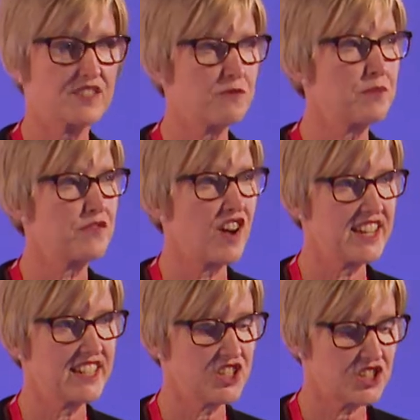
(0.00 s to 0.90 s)
of
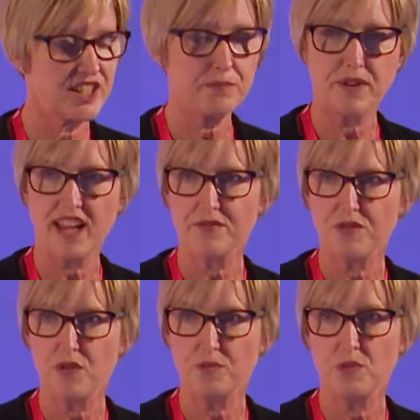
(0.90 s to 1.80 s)
providing a shared
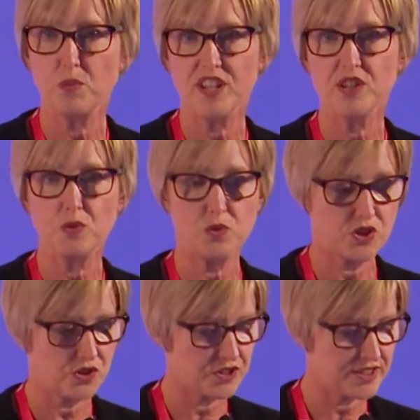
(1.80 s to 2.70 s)
platform we can all
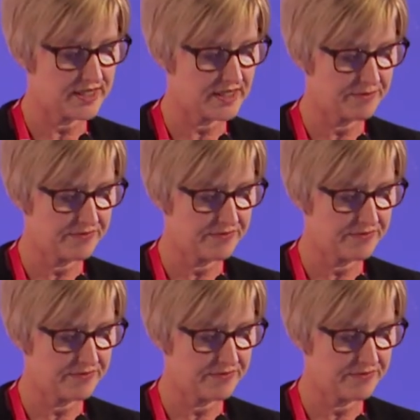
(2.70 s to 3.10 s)
use.